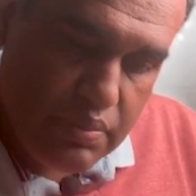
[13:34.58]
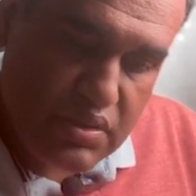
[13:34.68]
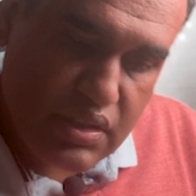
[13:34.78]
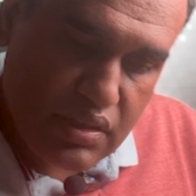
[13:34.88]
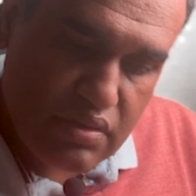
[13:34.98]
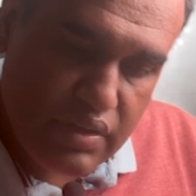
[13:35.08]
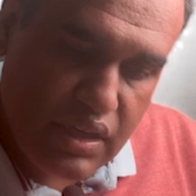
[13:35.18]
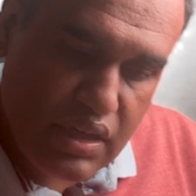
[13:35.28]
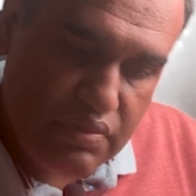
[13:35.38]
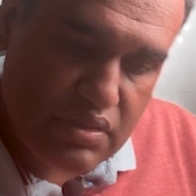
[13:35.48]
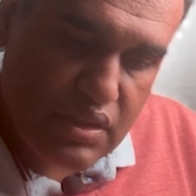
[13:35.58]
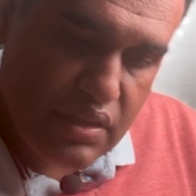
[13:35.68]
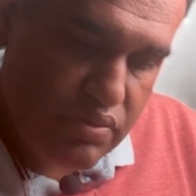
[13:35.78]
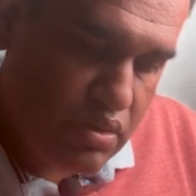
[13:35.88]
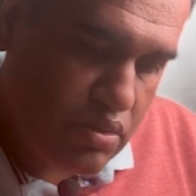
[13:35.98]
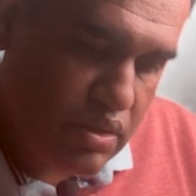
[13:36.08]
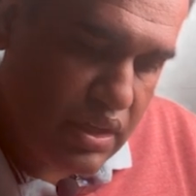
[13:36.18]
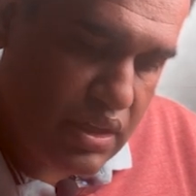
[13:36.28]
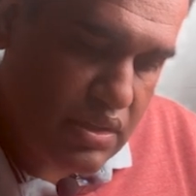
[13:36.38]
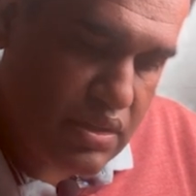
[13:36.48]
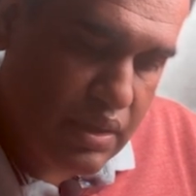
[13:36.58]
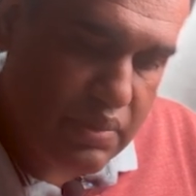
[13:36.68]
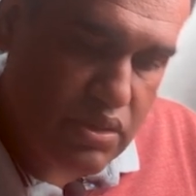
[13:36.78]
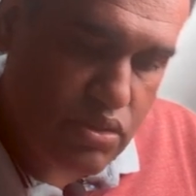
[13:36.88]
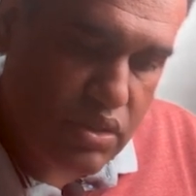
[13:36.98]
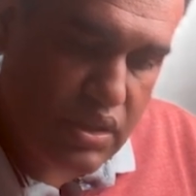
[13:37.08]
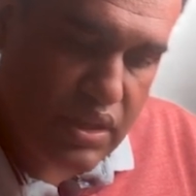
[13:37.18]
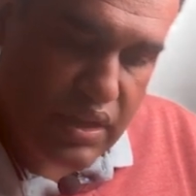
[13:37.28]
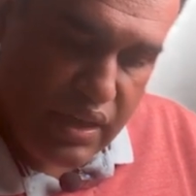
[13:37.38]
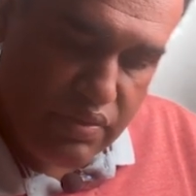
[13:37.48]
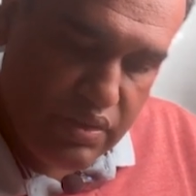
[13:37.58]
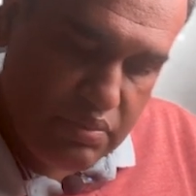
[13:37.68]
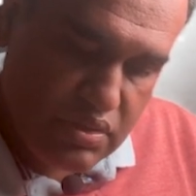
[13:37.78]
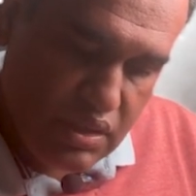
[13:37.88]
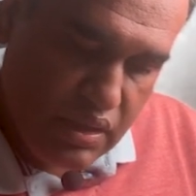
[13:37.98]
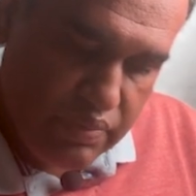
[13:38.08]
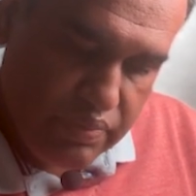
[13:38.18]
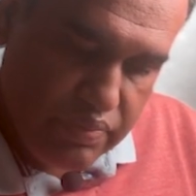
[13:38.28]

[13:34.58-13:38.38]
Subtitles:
hip sinks when he lifts that foot to take a step as shown in the right frame C.